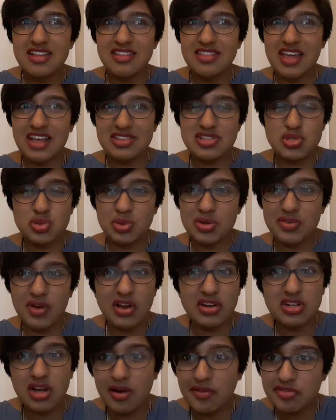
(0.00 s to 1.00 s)
that sort of
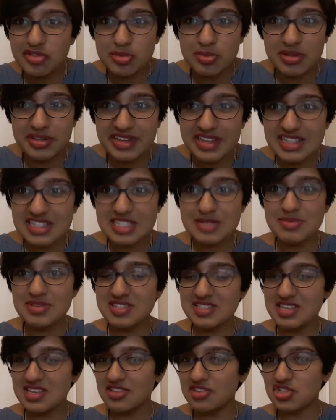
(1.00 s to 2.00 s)
uncomfortable
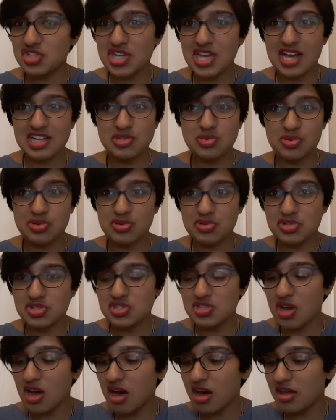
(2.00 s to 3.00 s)
intimacy that she has with her
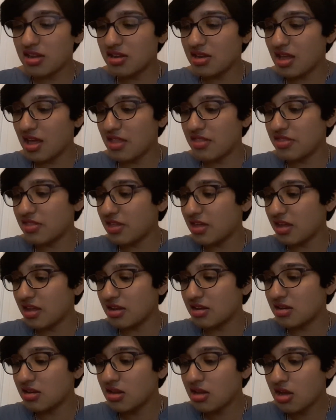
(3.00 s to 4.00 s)
son, and
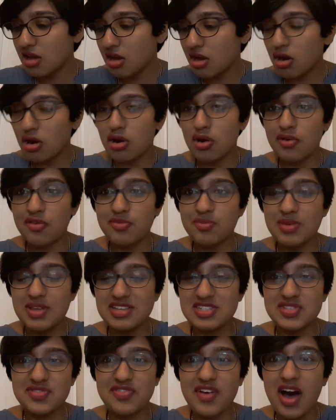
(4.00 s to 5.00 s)
then
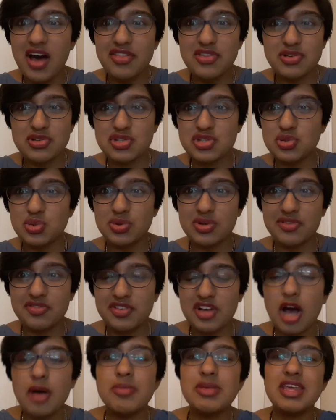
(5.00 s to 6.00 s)
his father's sort
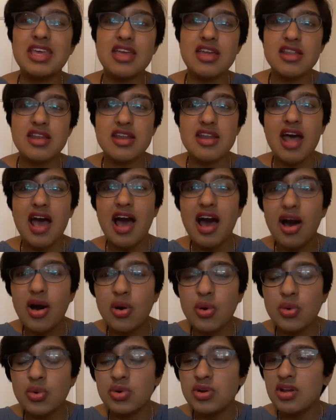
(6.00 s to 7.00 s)
of coming in and
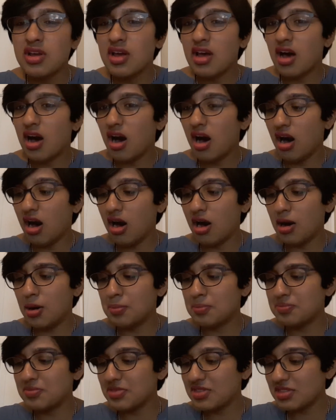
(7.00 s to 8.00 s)
out.
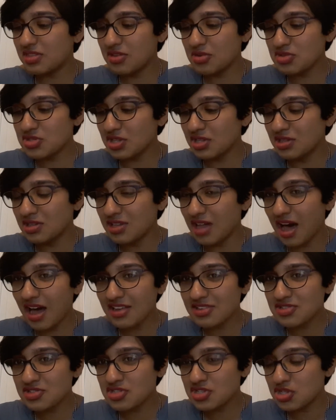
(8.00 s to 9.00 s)
There's a
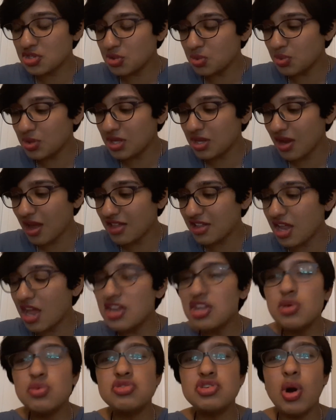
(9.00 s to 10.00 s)
lot to here,
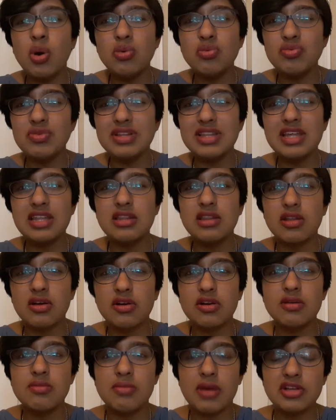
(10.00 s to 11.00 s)
and you don't really
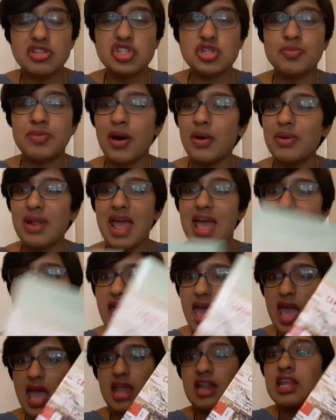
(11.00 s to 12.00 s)
learn much about
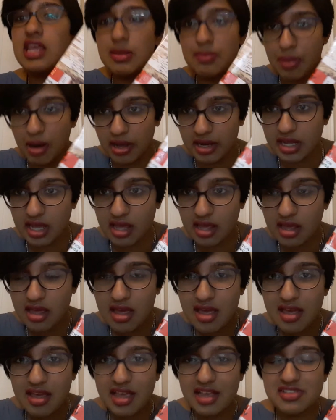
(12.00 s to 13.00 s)
anybody.
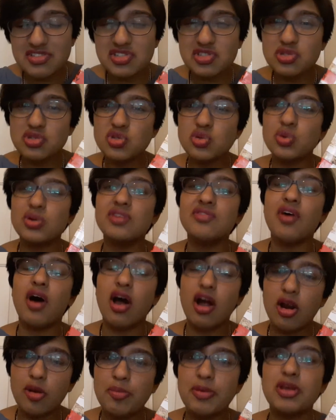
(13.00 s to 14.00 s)
It's sort of
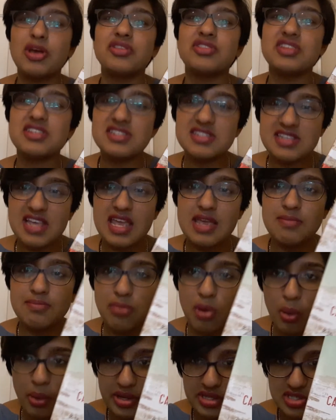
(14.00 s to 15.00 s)
harping on the same
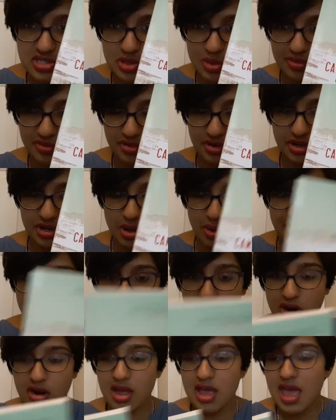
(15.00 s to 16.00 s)
points over and
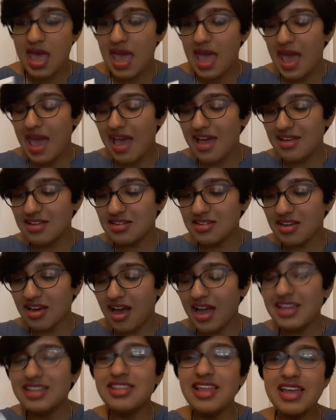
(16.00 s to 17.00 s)
over. And
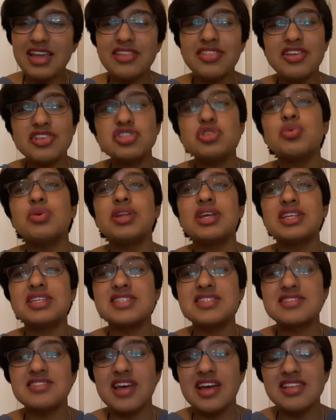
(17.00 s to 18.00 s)
I like that to an
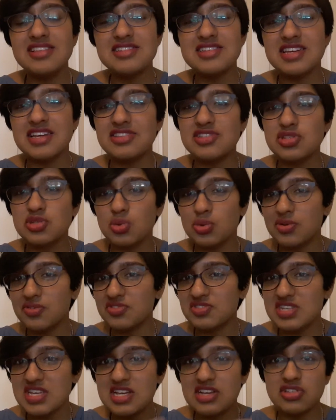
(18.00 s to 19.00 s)
extent. It's sort
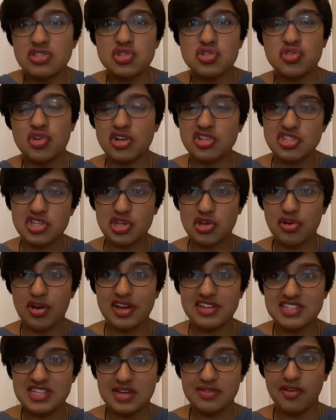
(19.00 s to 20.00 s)
of deconstructing your
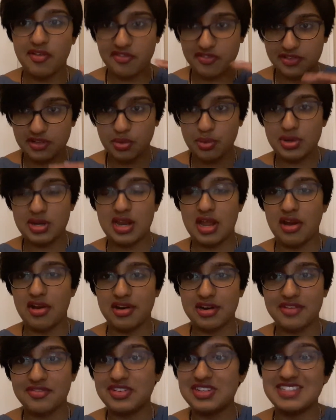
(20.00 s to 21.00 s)
idea of a fluid
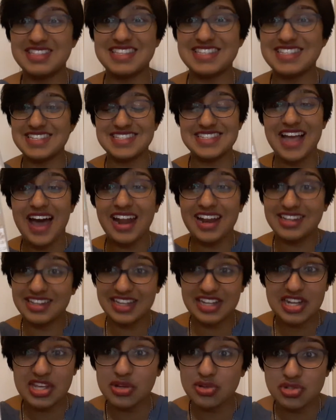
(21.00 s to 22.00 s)
narrative, because is not a
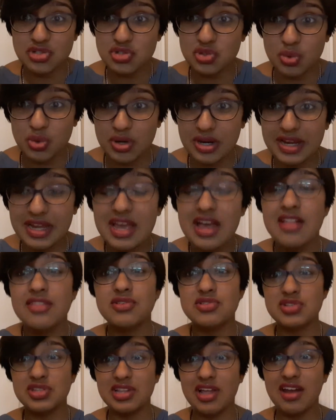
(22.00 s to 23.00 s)
linear story.
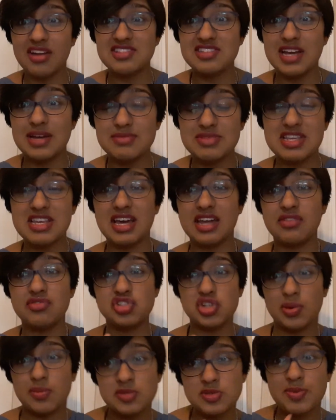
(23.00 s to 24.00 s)
There's a lot of times he kind of
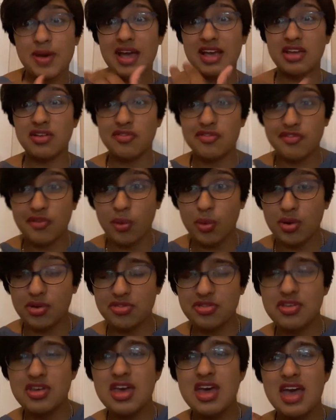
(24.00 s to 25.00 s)
jumps back and
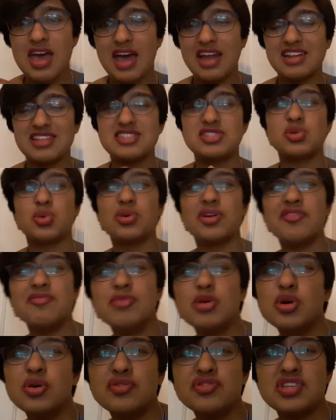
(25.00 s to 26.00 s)
forth, and it sort of
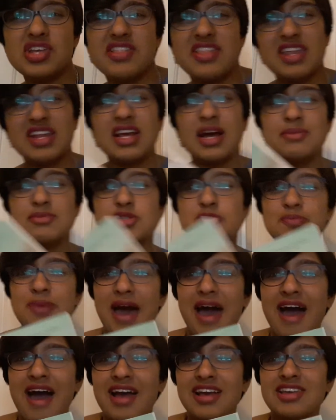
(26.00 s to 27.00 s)
moves, and then it comes
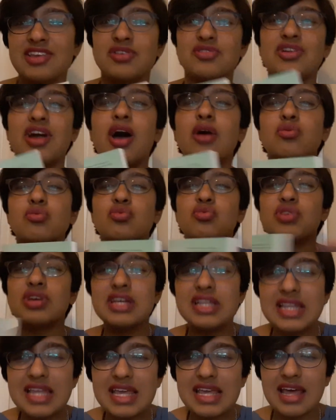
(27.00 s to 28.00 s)
back. You're not
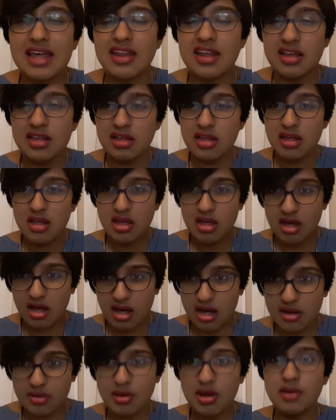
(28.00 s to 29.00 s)
really getting
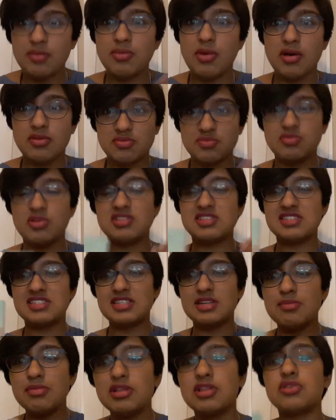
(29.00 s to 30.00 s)
a
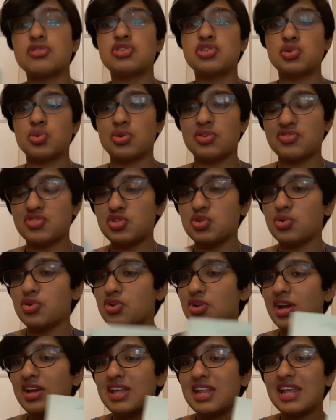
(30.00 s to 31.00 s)
similar sort of story.
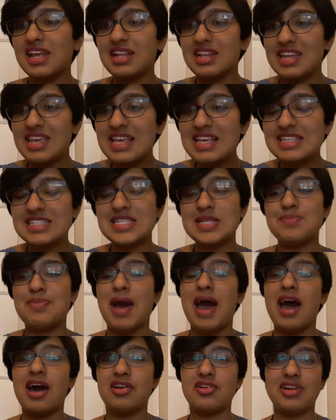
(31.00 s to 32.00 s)
You're not getting an easy
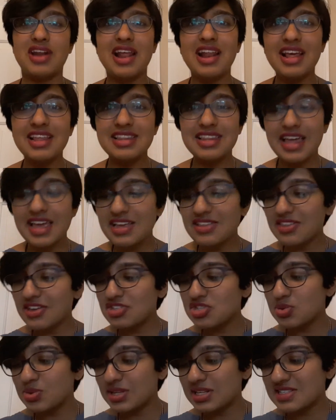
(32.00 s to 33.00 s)
pattern, and I like
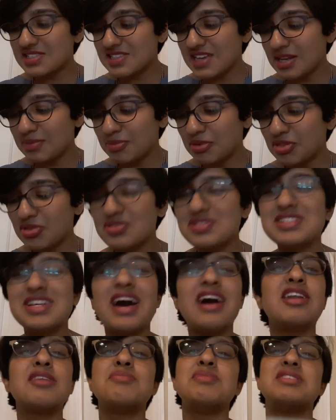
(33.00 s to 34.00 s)
that to an extent, but there's
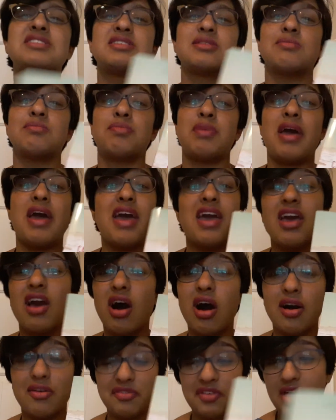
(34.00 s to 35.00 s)
got to be some
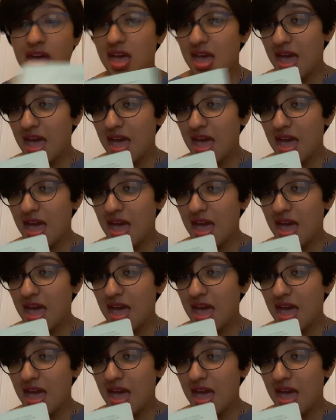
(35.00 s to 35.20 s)
payoff,